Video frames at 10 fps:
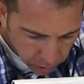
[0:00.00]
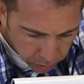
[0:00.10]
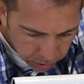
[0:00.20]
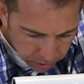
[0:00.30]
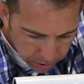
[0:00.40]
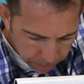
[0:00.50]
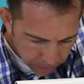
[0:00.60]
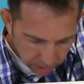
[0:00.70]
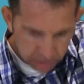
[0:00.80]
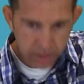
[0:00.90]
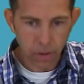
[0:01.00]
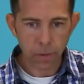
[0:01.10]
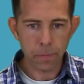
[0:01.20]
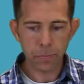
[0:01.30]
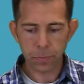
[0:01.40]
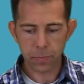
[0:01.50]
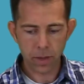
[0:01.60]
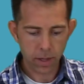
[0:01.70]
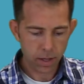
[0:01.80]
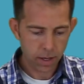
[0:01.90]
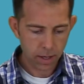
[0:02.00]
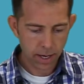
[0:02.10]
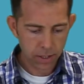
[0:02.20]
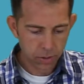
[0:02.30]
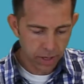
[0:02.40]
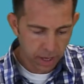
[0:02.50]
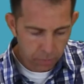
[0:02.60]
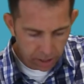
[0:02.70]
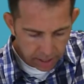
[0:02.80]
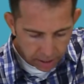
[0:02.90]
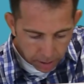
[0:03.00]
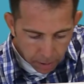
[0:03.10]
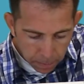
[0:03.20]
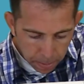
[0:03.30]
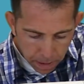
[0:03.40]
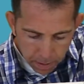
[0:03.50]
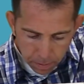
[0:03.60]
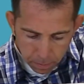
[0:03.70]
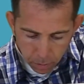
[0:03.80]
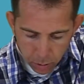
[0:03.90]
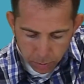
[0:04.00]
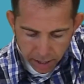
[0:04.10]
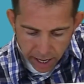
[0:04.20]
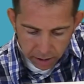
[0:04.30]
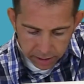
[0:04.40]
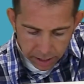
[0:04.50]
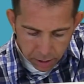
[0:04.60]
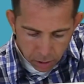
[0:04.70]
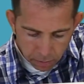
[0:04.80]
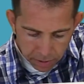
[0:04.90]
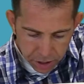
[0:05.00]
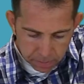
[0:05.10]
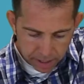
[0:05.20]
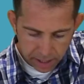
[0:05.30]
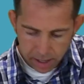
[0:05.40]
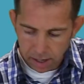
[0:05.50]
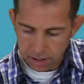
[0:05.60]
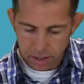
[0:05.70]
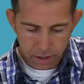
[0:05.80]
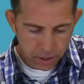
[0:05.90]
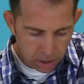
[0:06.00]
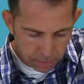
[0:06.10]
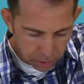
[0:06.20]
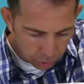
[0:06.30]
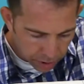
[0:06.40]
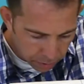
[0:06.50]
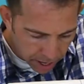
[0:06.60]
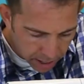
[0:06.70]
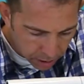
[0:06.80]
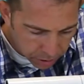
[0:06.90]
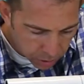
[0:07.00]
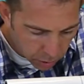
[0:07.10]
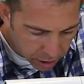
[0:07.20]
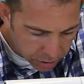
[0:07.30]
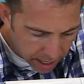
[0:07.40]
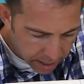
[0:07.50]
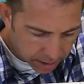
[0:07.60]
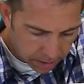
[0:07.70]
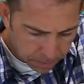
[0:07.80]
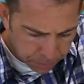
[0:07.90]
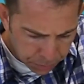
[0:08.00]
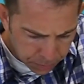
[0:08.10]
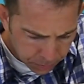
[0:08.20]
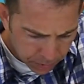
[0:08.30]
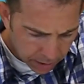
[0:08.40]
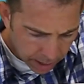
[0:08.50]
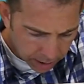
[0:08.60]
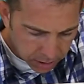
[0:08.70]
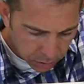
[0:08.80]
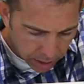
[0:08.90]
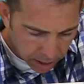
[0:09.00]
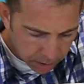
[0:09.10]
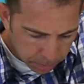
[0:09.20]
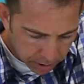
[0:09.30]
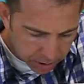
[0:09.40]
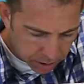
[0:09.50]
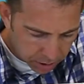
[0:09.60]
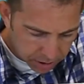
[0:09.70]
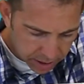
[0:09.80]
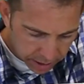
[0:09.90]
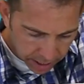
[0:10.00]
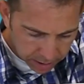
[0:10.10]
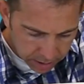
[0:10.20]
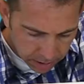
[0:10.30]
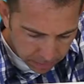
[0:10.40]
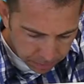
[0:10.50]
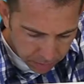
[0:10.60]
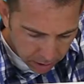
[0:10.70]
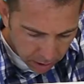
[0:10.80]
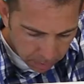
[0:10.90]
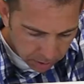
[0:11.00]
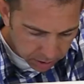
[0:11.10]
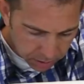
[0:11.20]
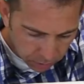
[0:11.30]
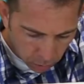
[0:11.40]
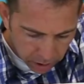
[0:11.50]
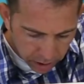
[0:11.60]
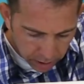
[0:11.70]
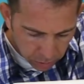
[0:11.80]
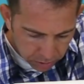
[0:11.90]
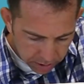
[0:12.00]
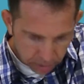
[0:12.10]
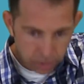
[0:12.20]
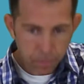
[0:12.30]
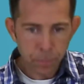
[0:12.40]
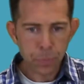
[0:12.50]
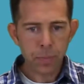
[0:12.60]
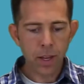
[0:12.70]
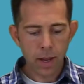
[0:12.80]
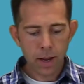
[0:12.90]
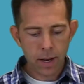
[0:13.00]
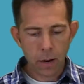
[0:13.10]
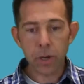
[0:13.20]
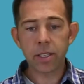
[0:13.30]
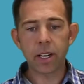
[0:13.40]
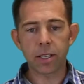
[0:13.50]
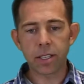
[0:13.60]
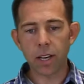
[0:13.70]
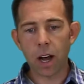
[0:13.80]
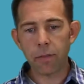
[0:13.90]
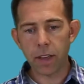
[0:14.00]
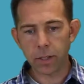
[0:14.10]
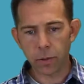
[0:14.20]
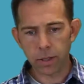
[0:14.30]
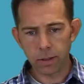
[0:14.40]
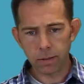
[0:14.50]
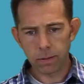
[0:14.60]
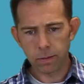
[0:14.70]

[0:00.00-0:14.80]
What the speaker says: equals 0. Okay, so again, we're going to multiply our leading coefficient by the constant term and rewrite our new quadratic. X squared plus 13x plus 40 equals 0. Now we're just going to solve this one